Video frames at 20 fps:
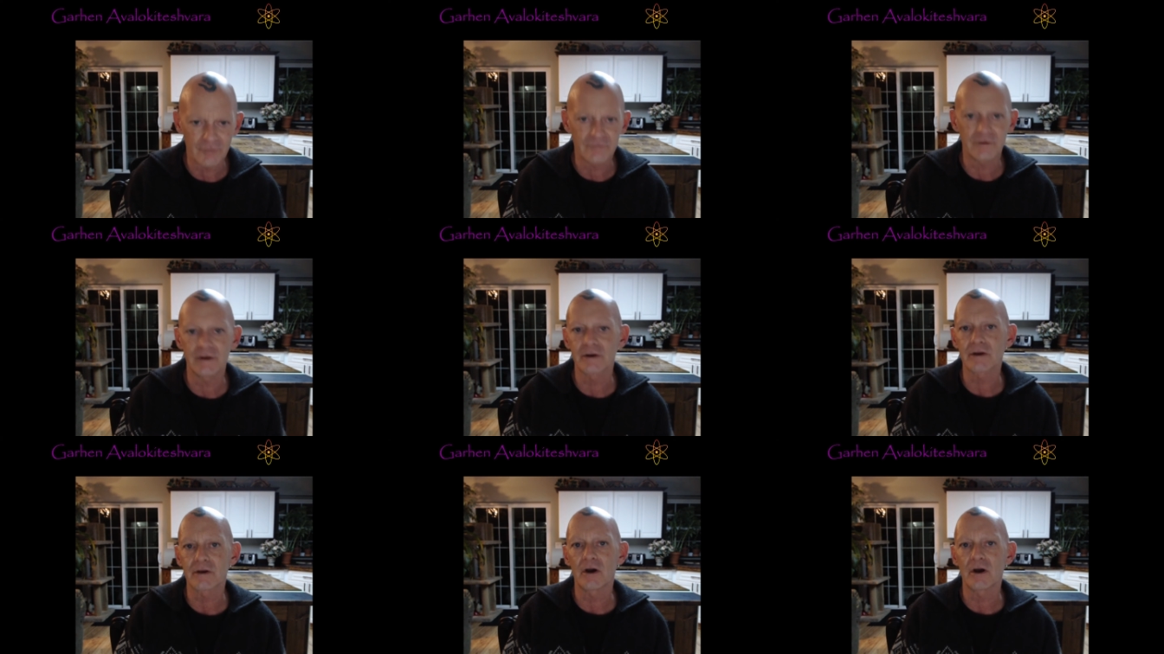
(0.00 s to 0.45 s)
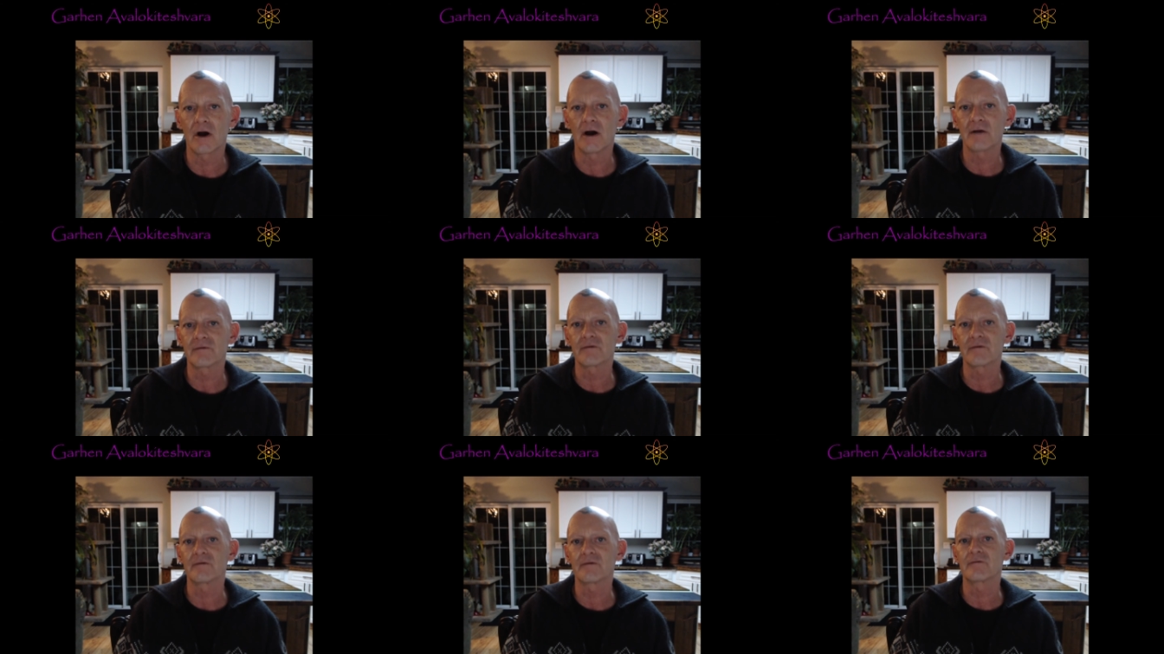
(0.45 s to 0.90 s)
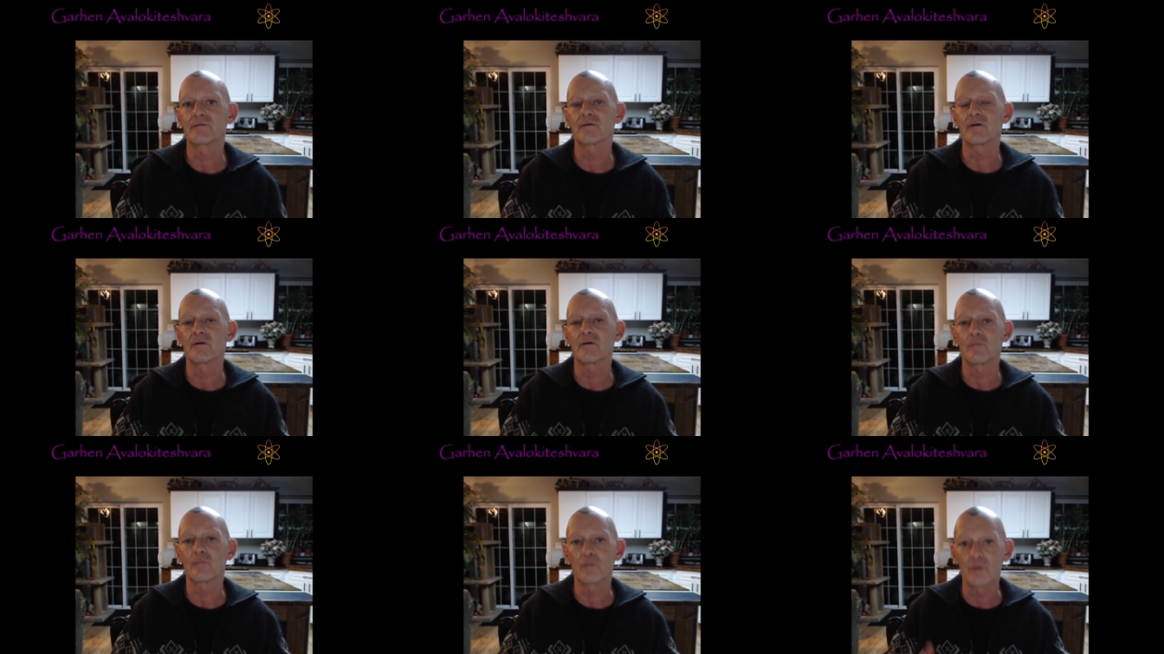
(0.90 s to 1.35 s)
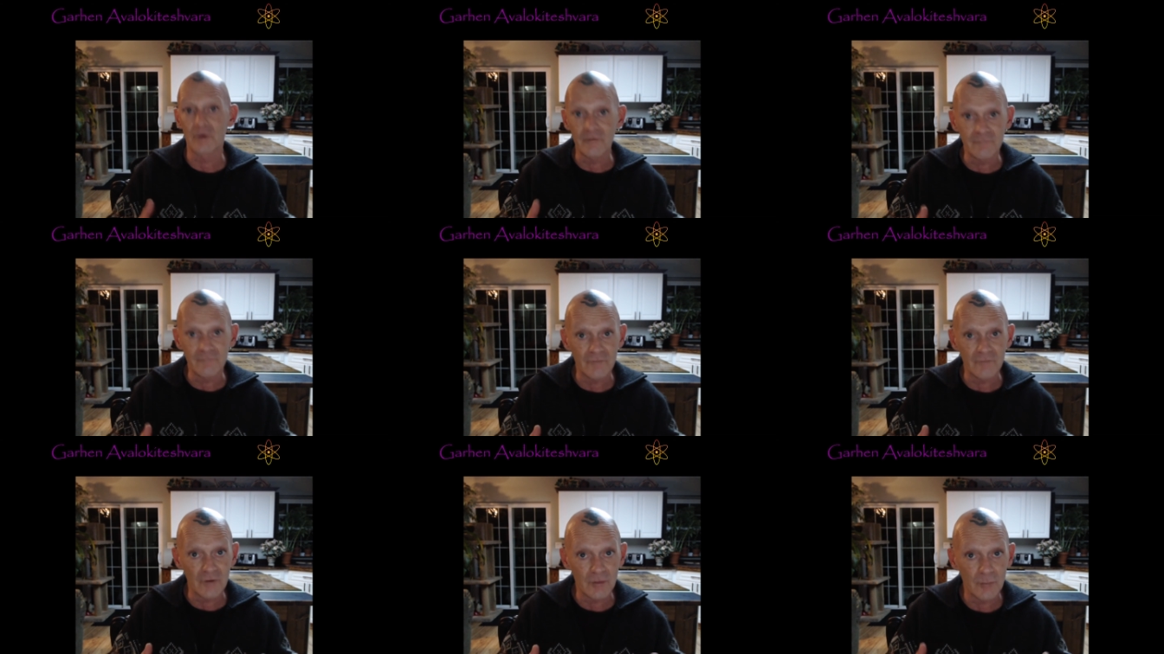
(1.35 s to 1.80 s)
It causes a
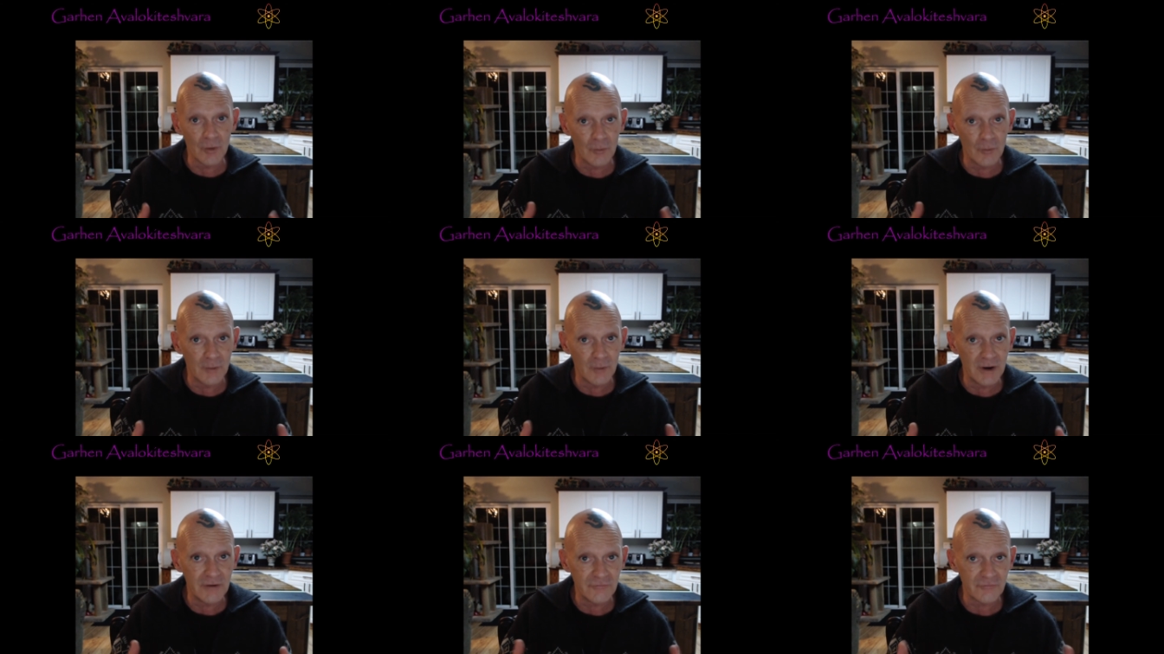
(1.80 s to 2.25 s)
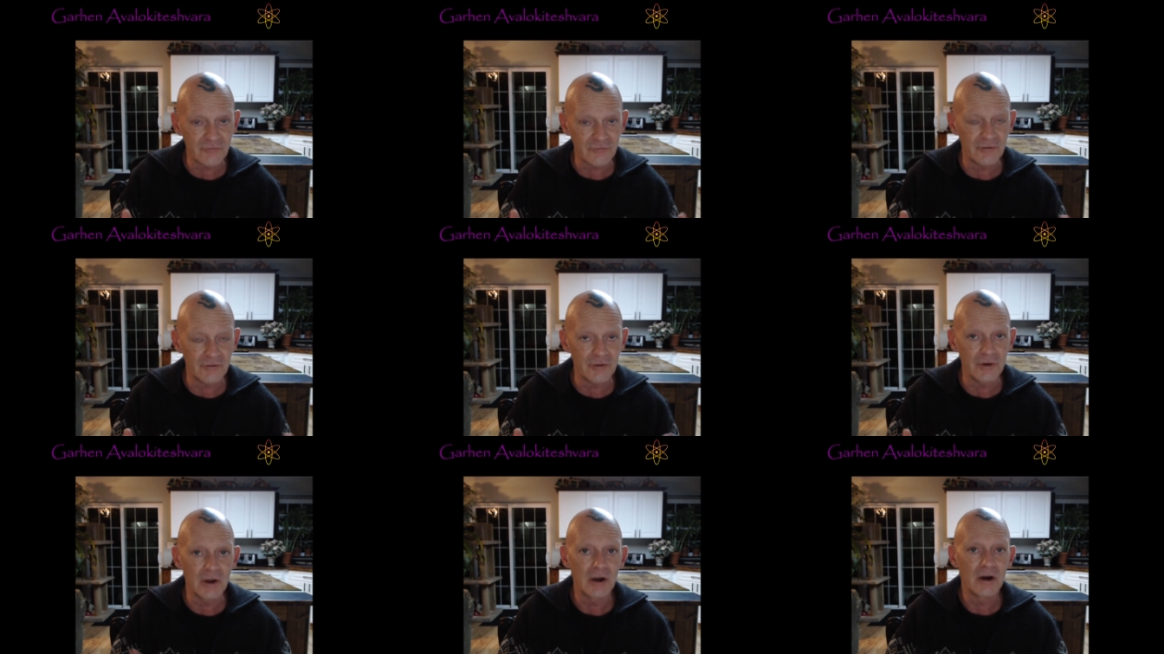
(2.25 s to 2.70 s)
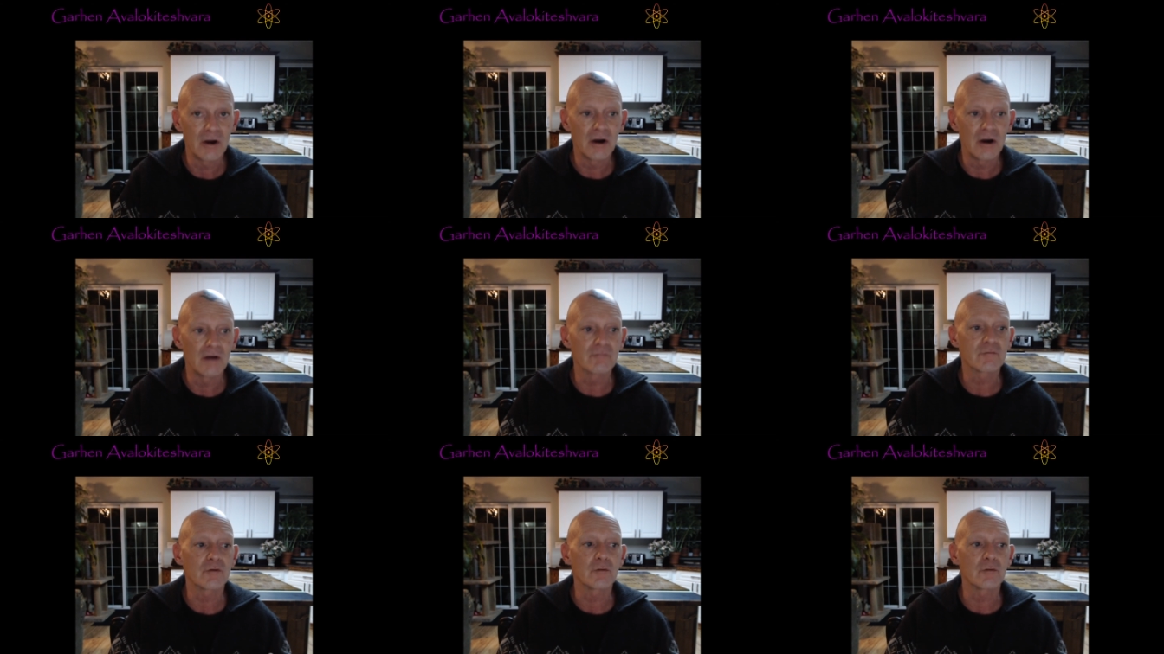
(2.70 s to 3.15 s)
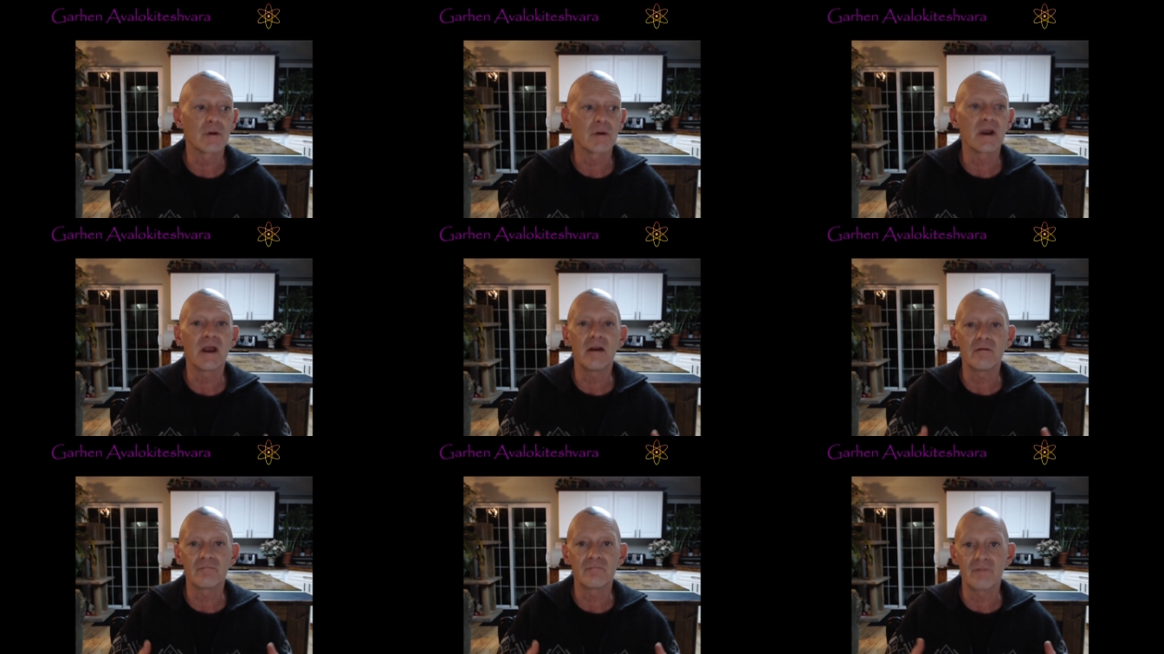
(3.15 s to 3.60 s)
reverberation of
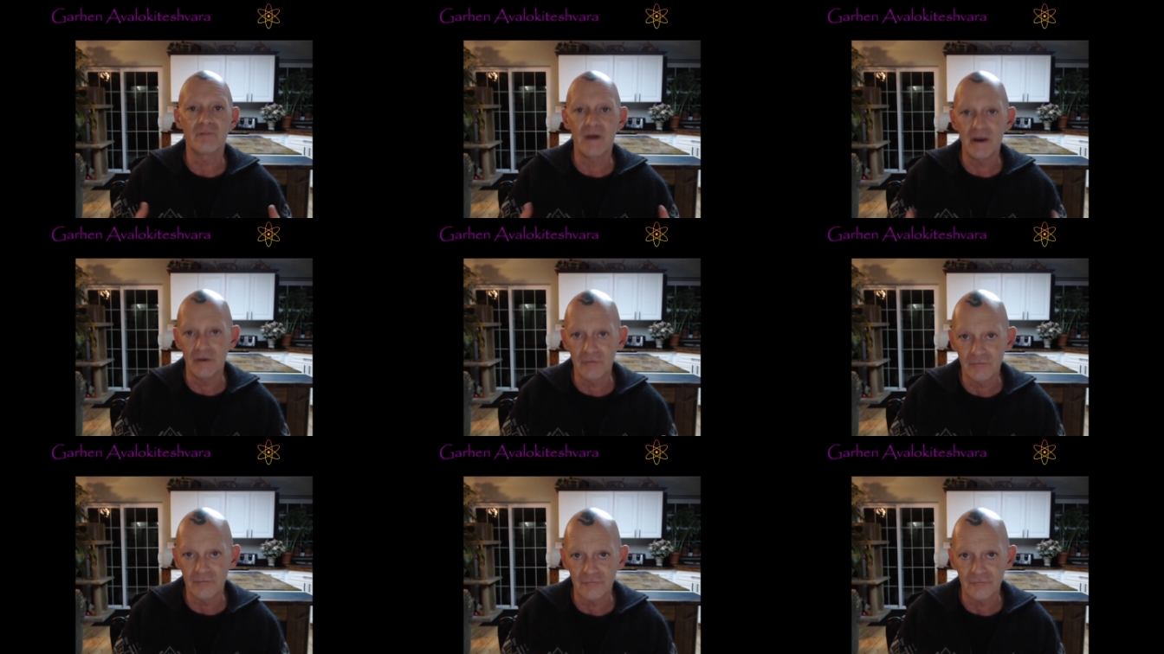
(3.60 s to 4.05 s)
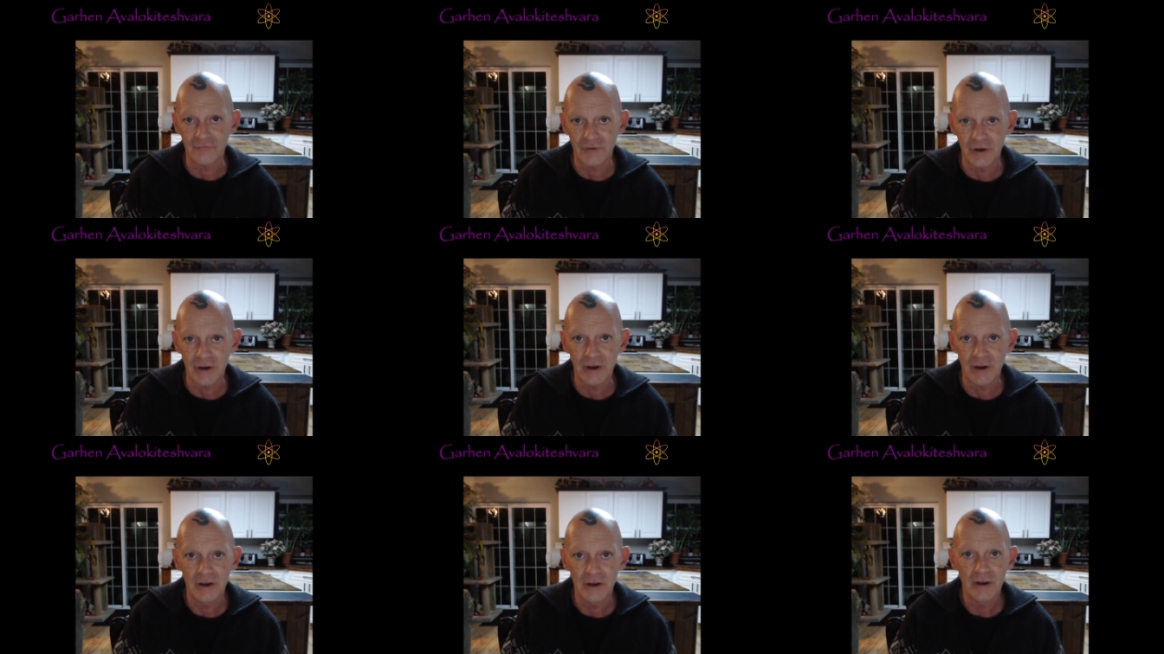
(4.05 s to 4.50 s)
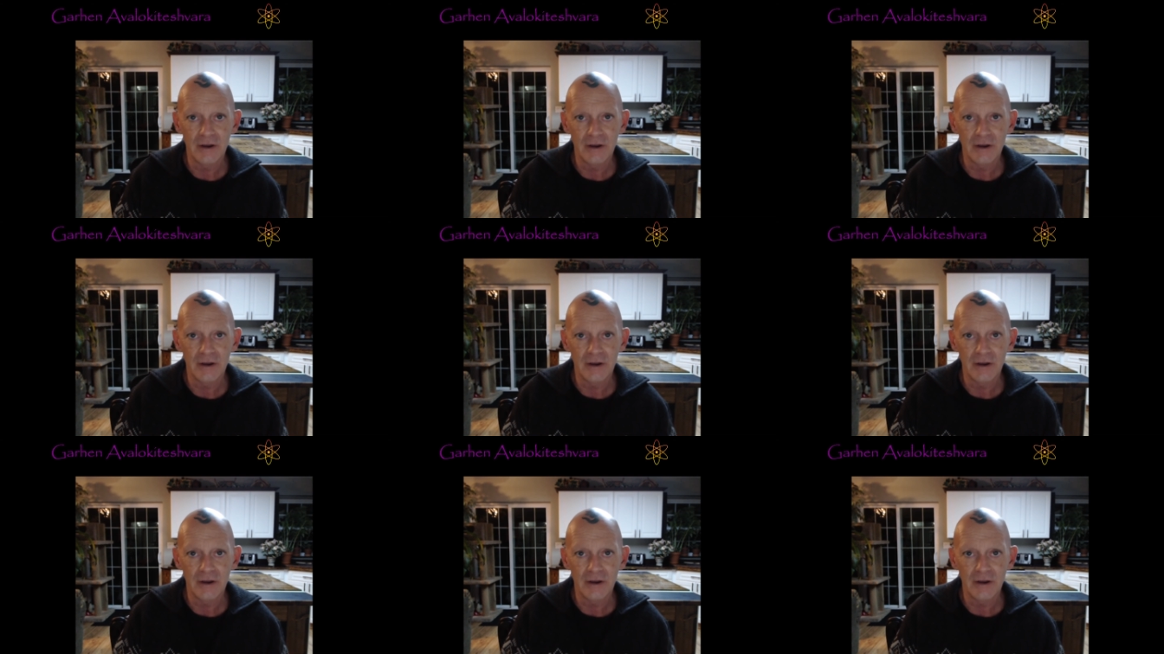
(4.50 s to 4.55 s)
creative energy